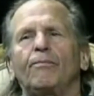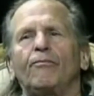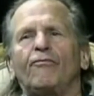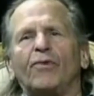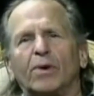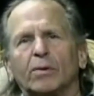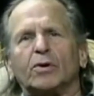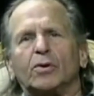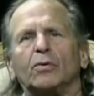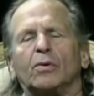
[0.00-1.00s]
real
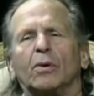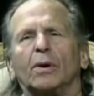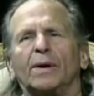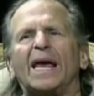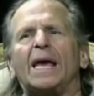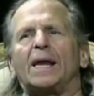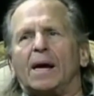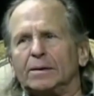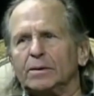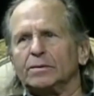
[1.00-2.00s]
cute girl in
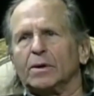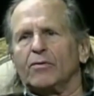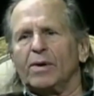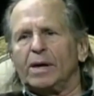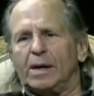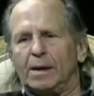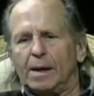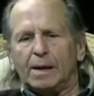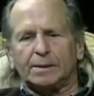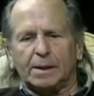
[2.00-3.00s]
Anna. She was a Greek kid. And
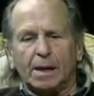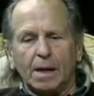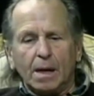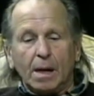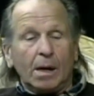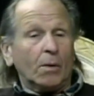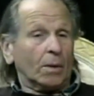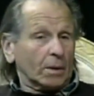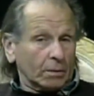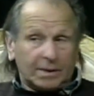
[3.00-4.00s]
I said,
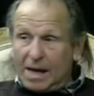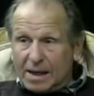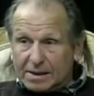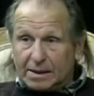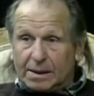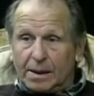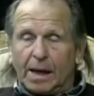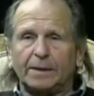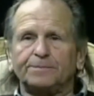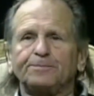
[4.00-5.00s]
want to go dancing
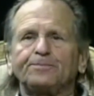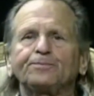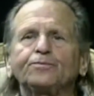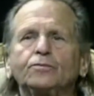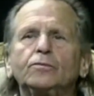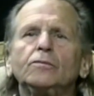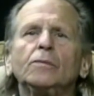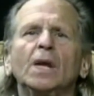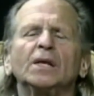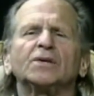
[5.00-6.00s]
tonight?
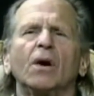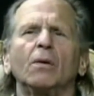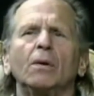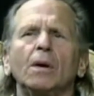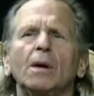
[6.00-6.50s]
And so